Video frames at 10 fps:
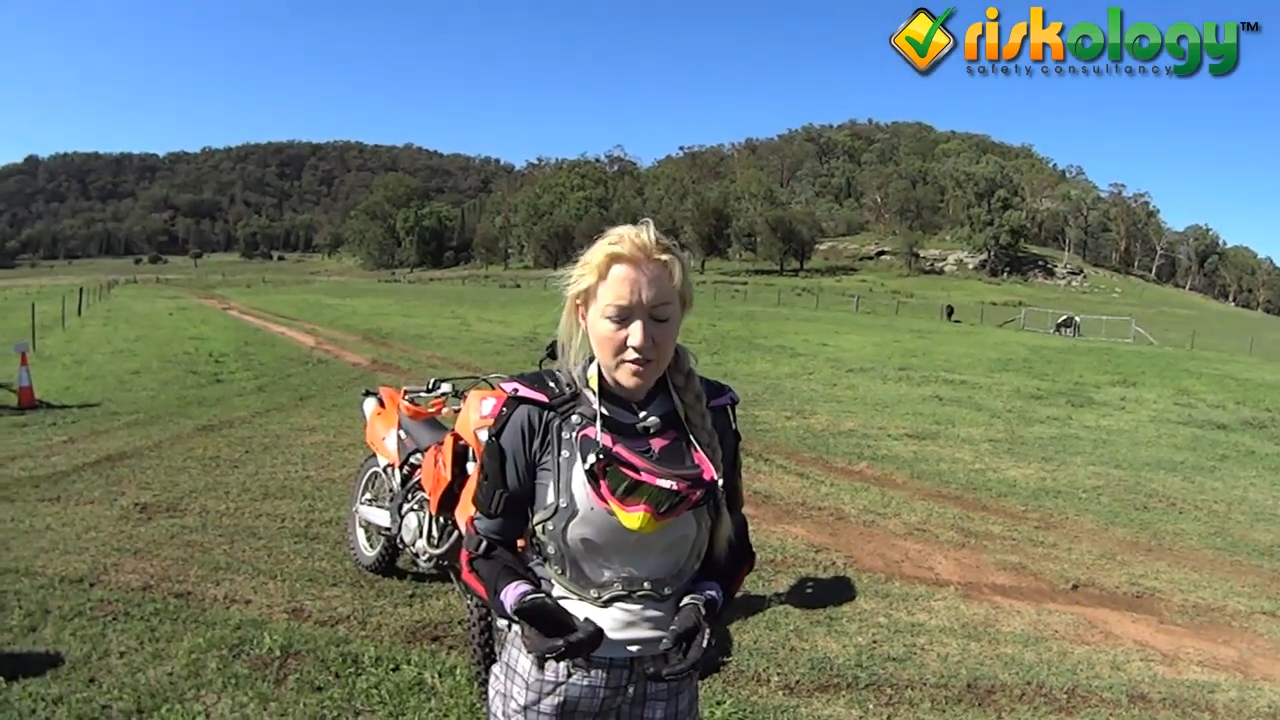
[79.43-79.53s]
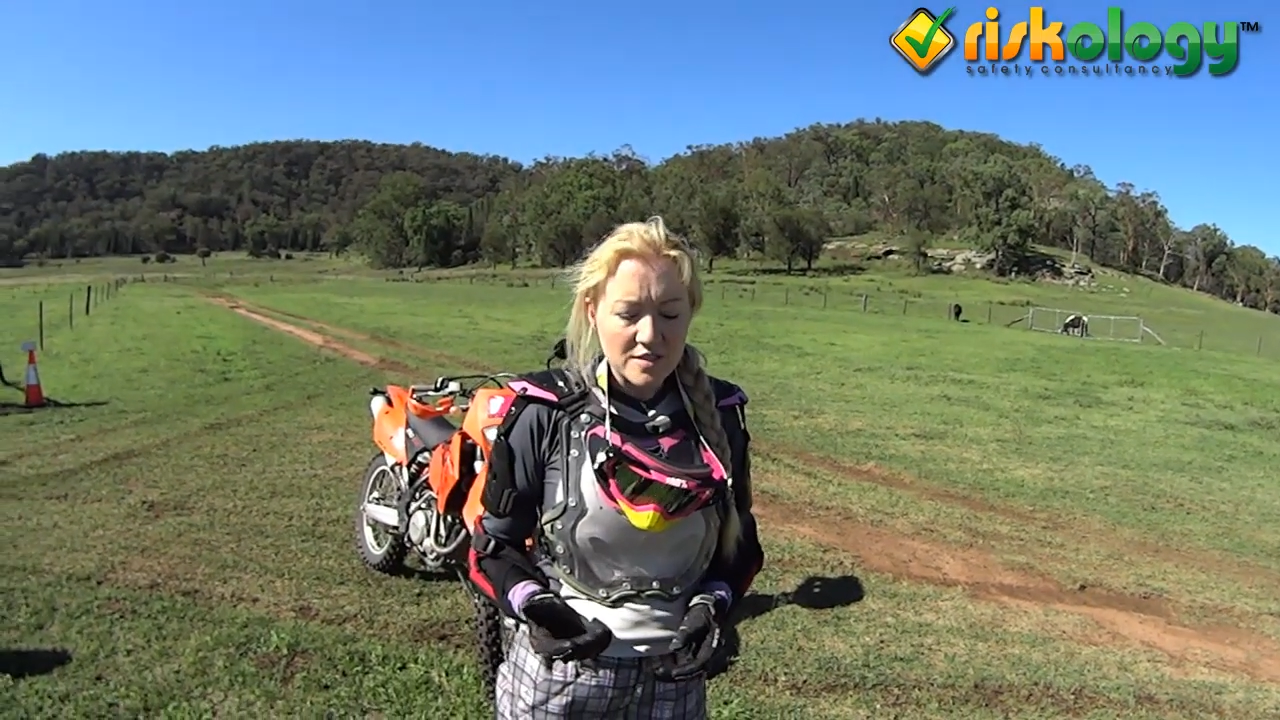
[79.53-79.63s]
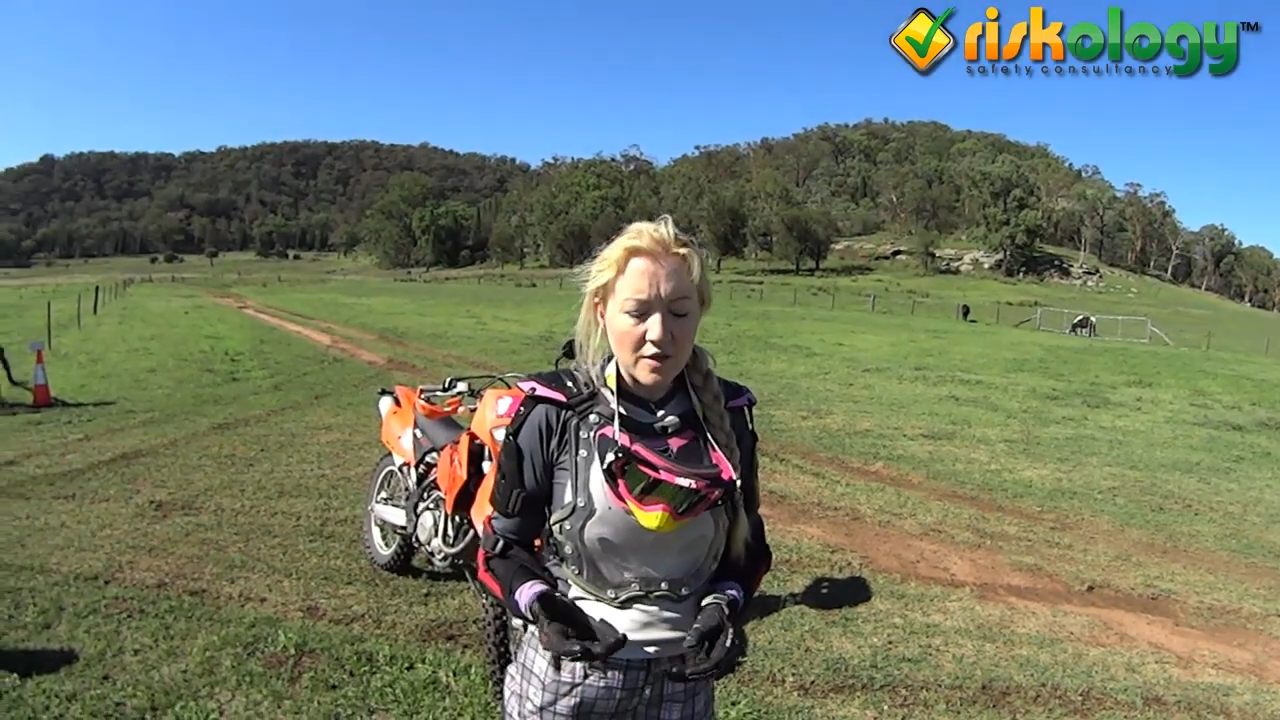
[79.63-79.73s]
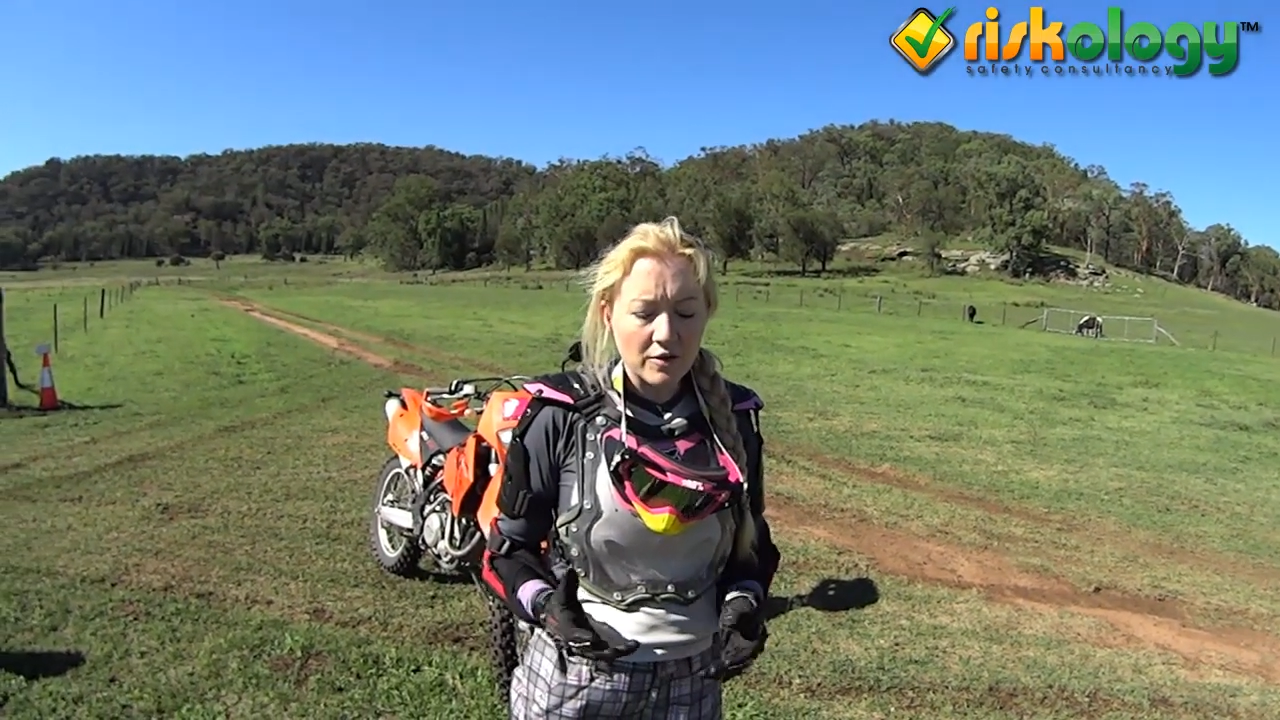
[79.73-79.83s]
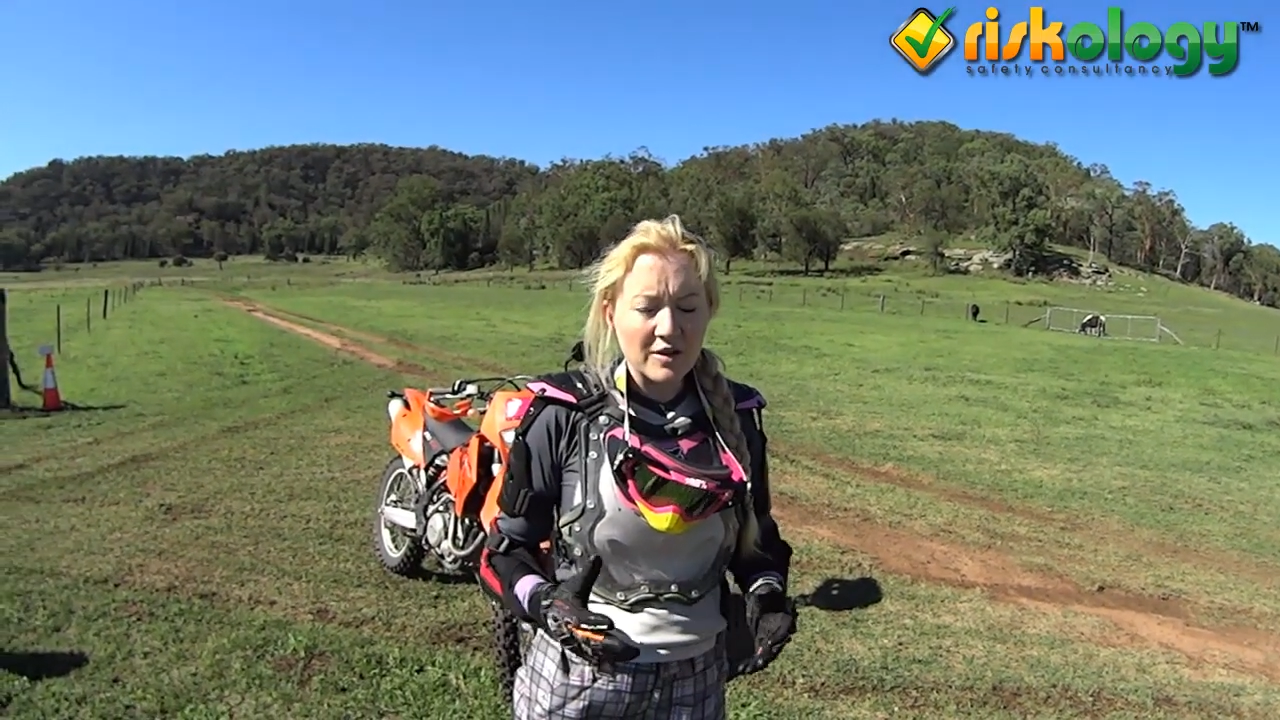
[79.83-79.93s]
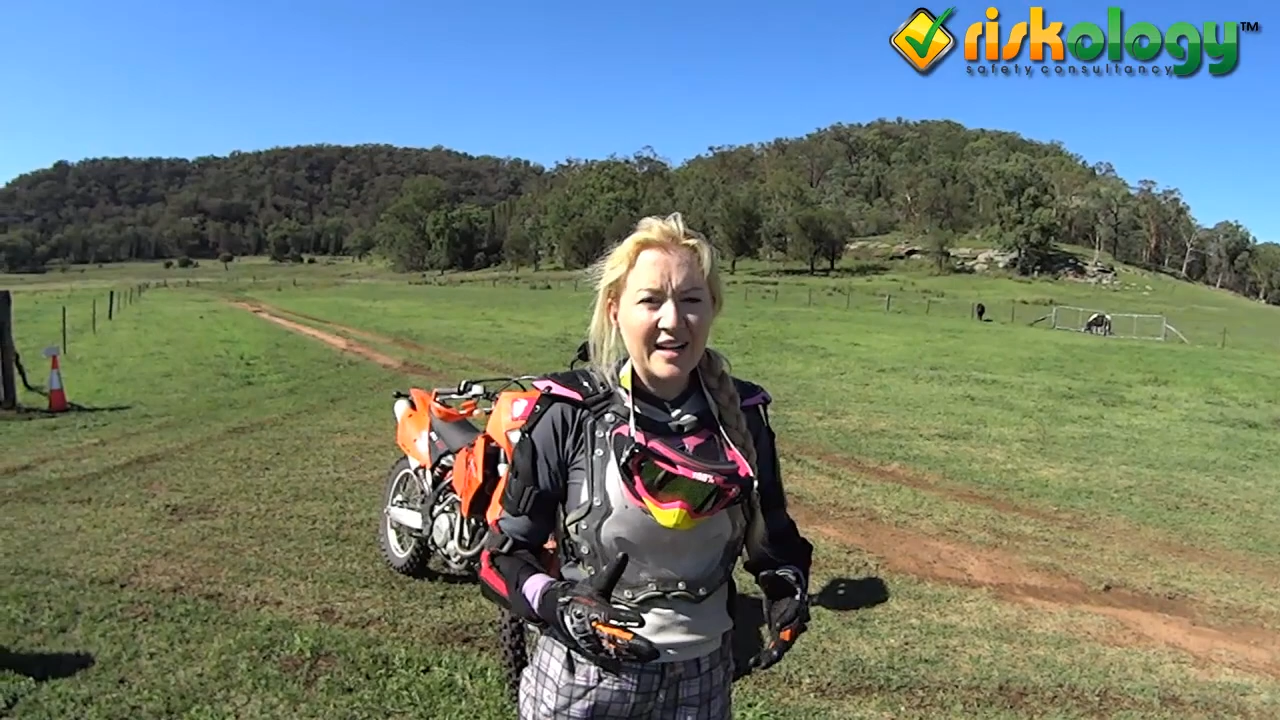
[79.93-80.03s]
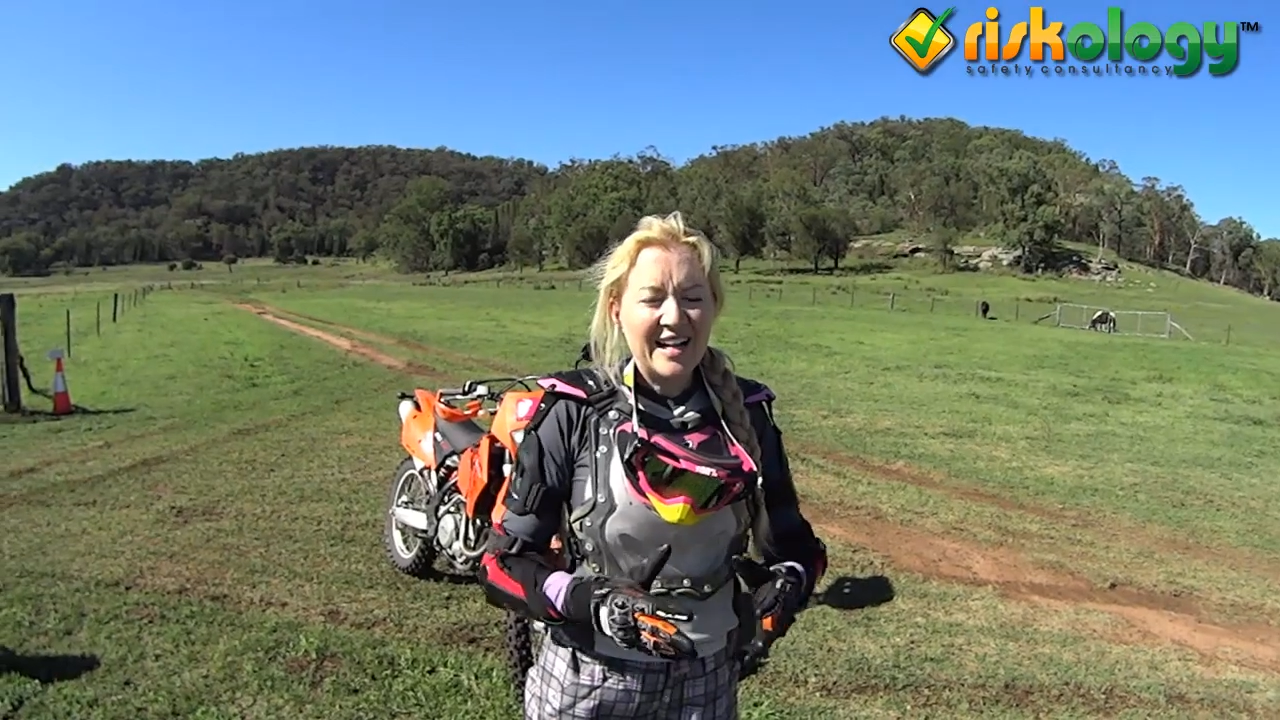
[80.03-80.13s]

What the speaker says: So